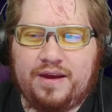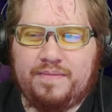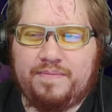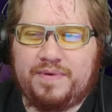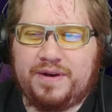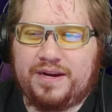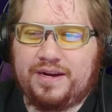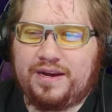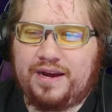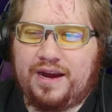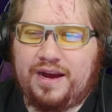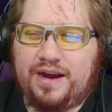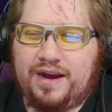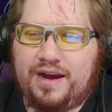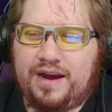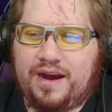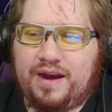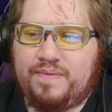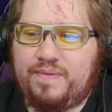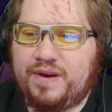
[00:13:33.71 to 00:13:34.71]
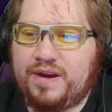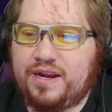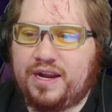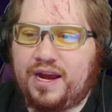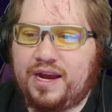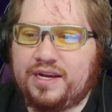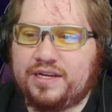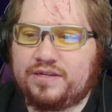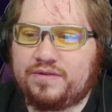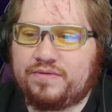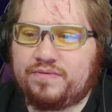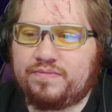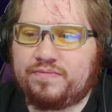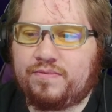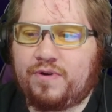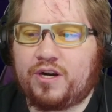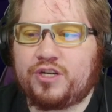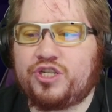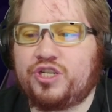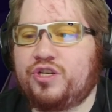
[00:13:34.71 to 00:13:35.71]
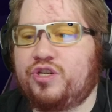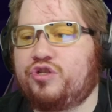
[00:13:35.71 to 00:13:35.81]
But I realized watching